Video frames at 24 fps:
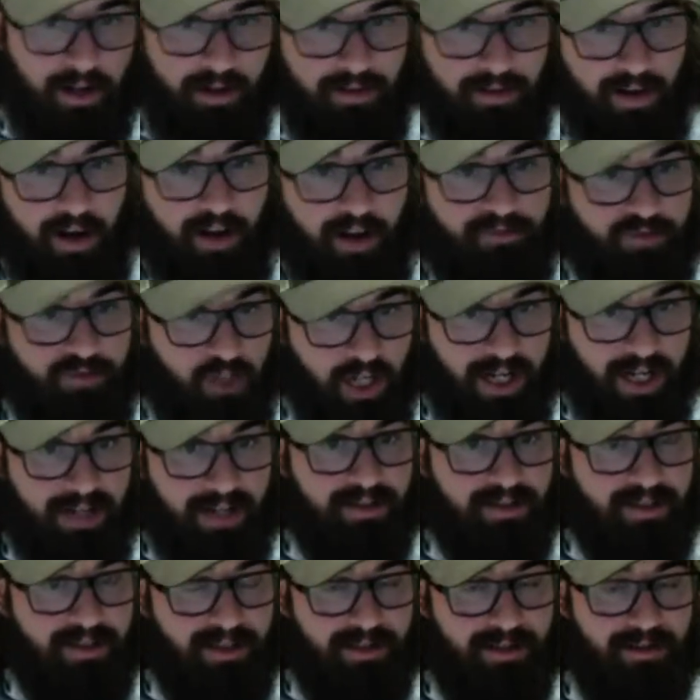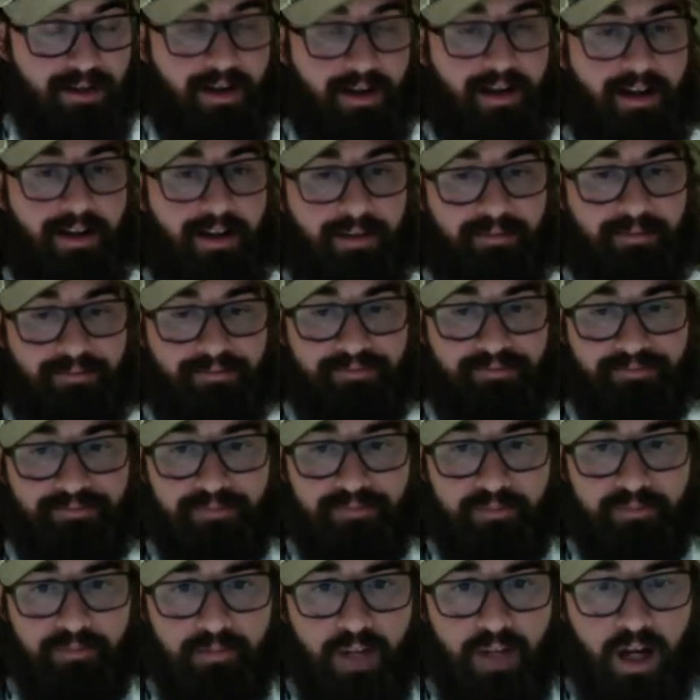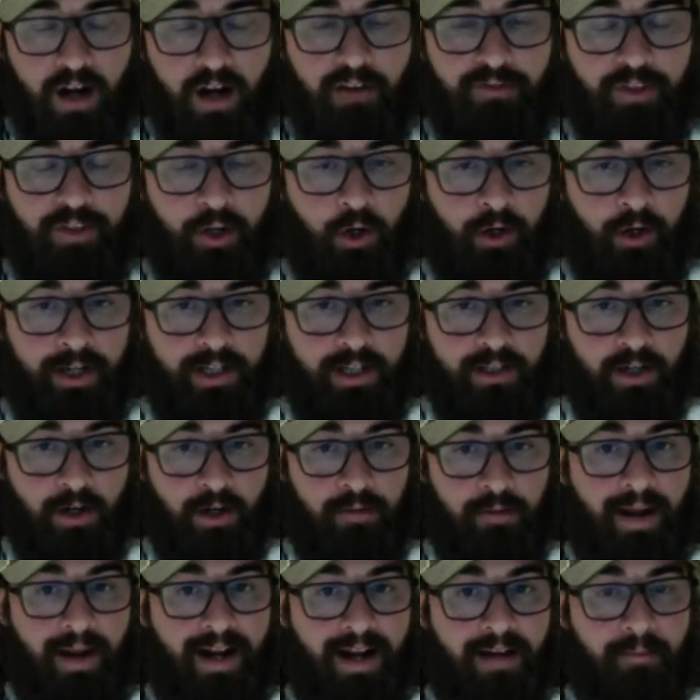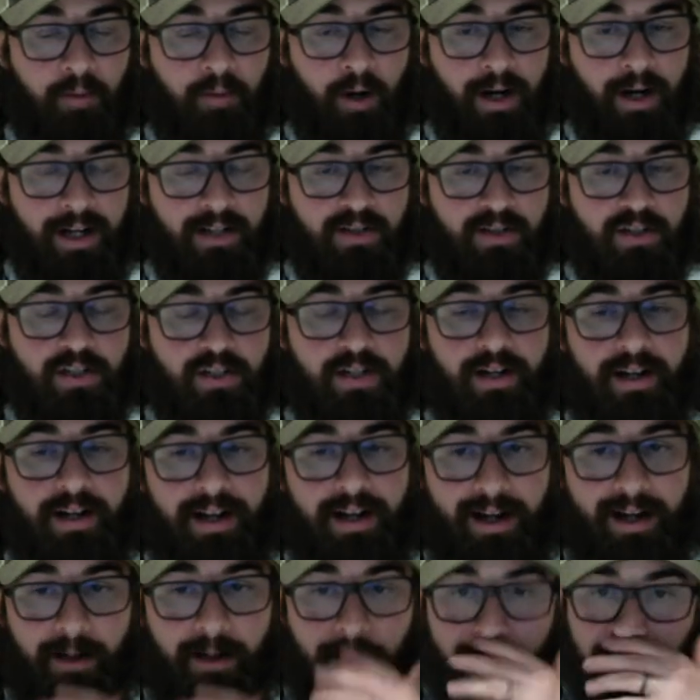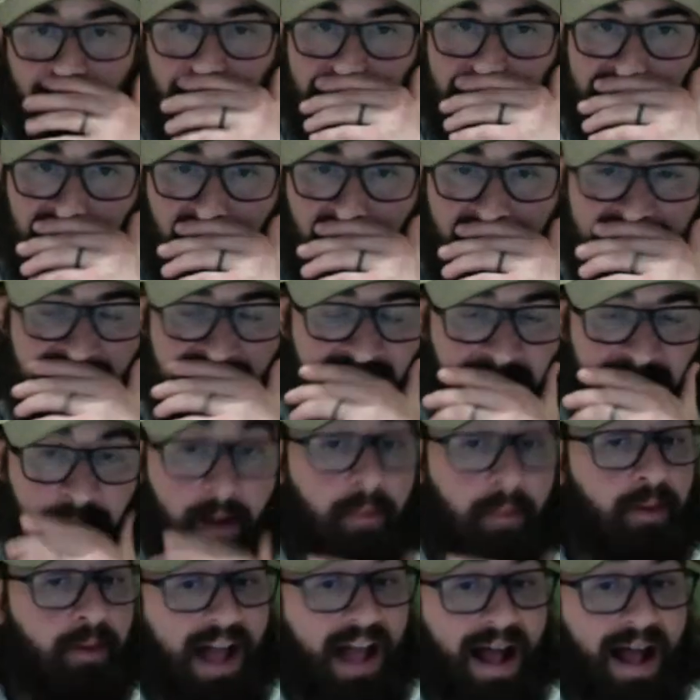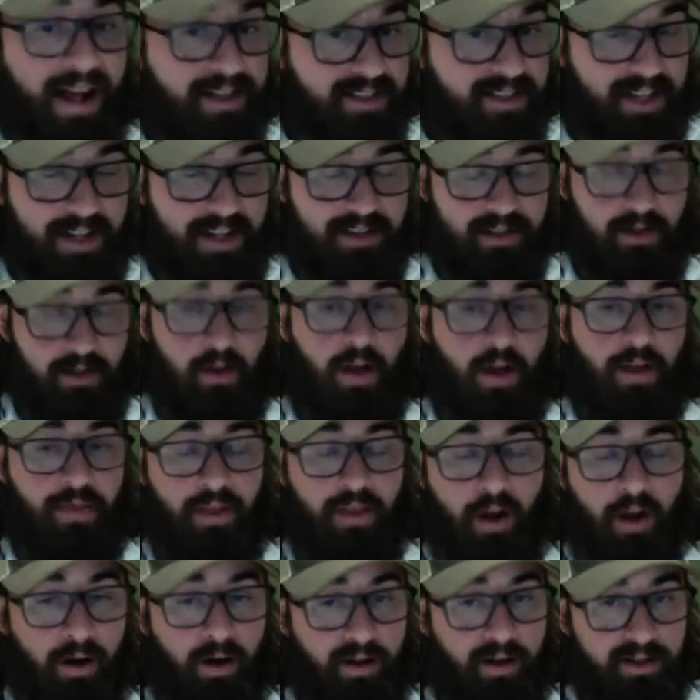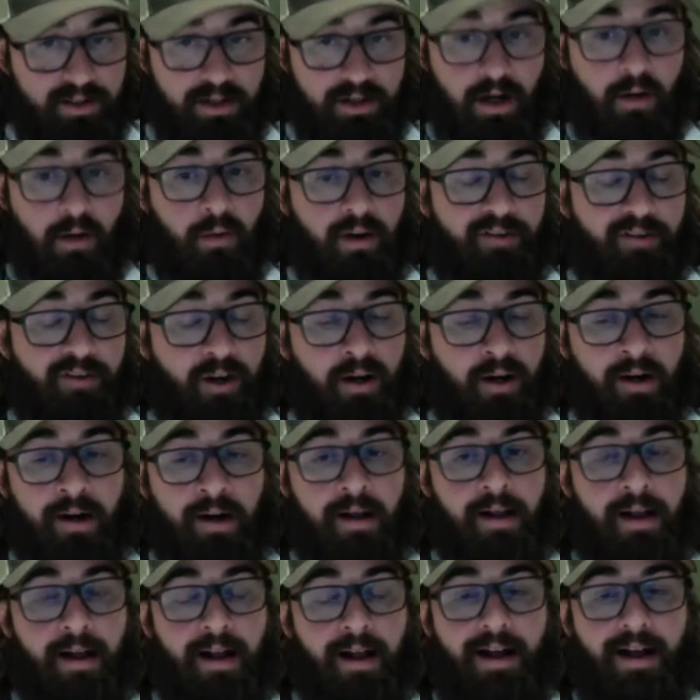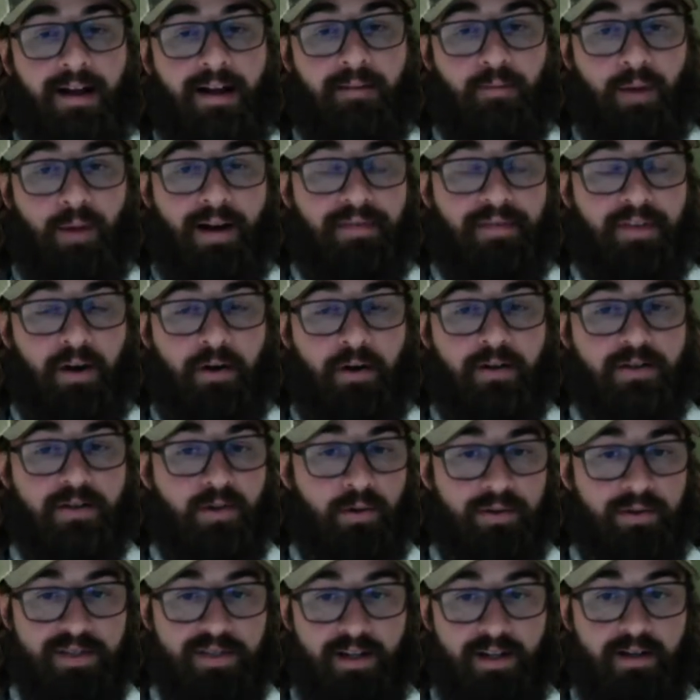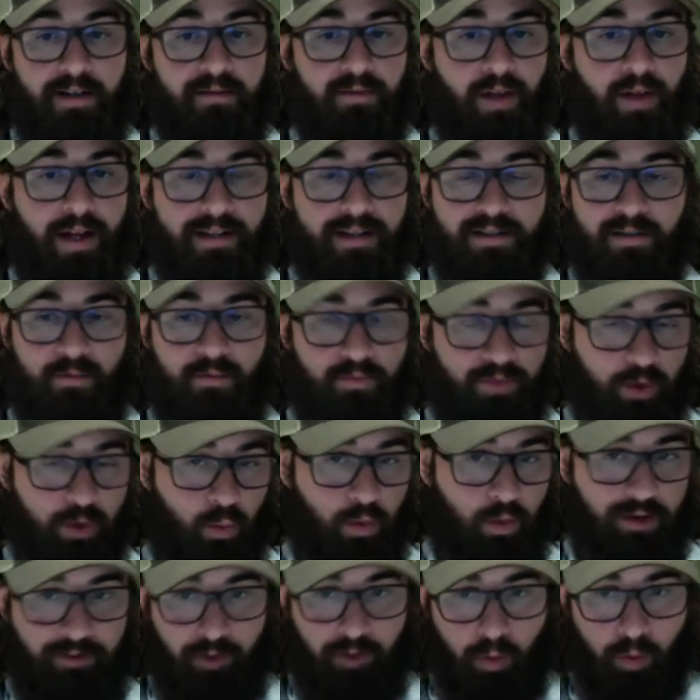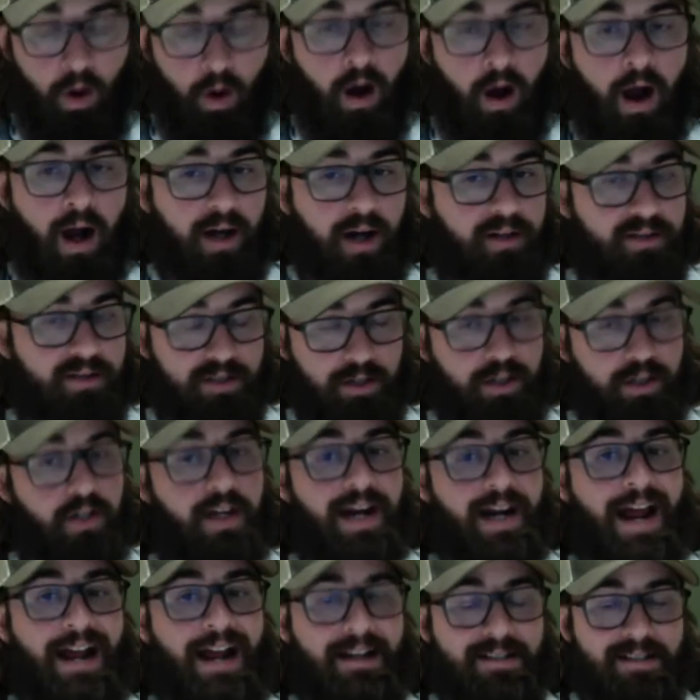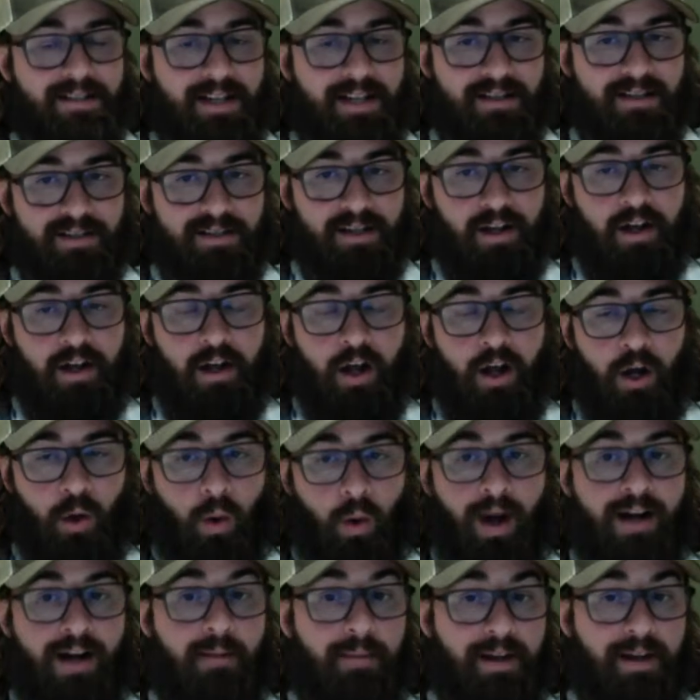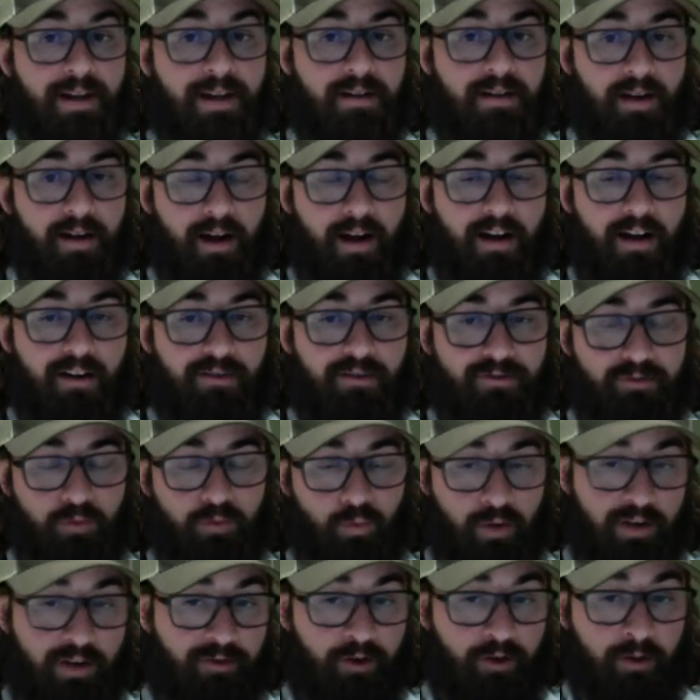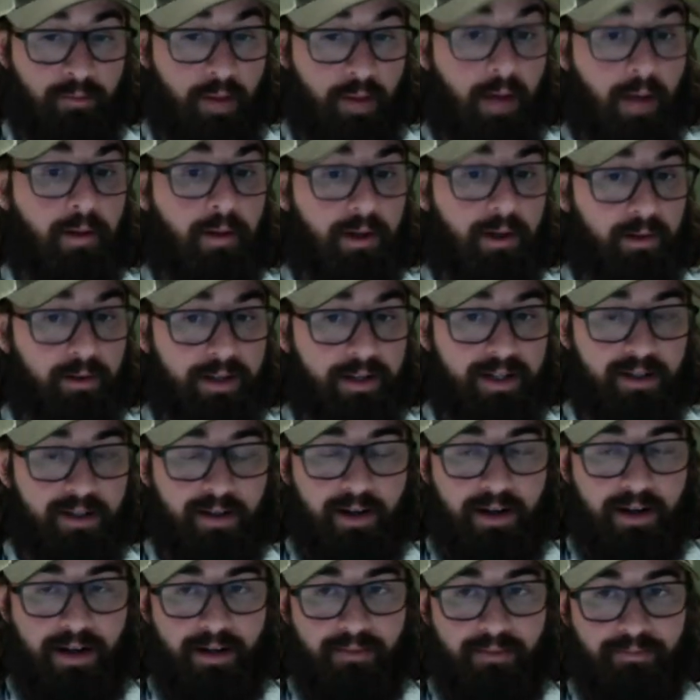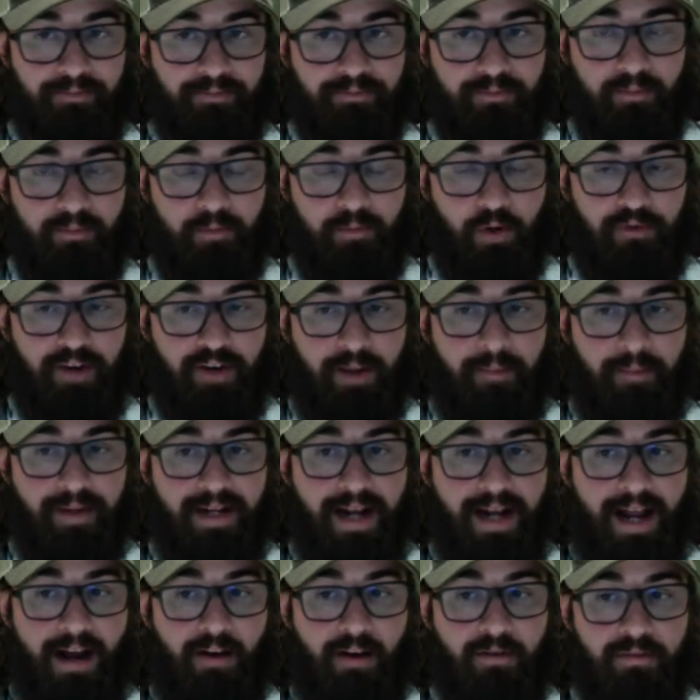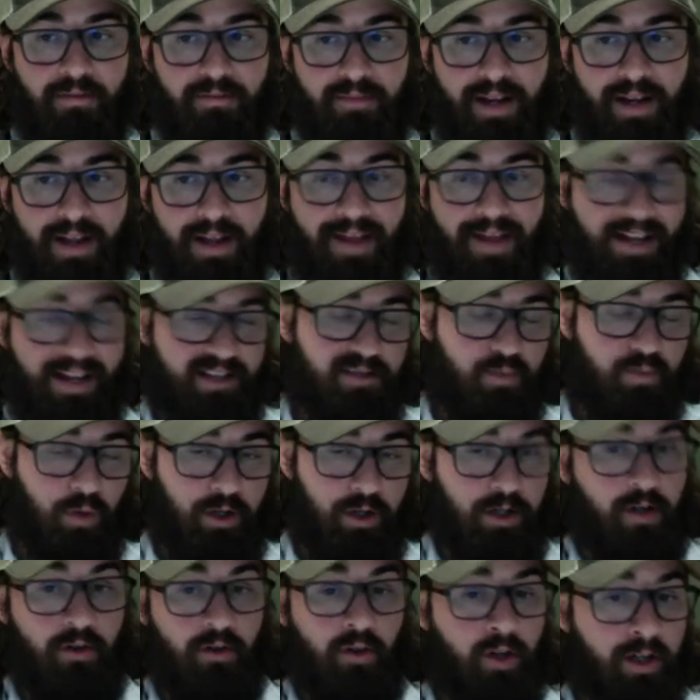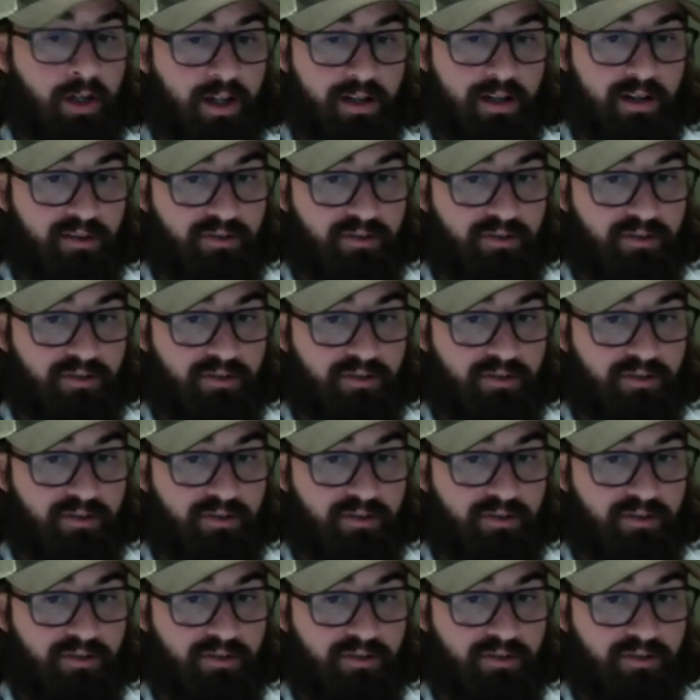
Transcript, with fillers: of Jenks. Um, of the Creek Turnpike Bridge, uh, but there's lots of public access along the Arkansas River um, right there in Tulsa. Lots of the river walk, so you could access quite a bit of river publicly, um, moving up and down, and that's where you're looking to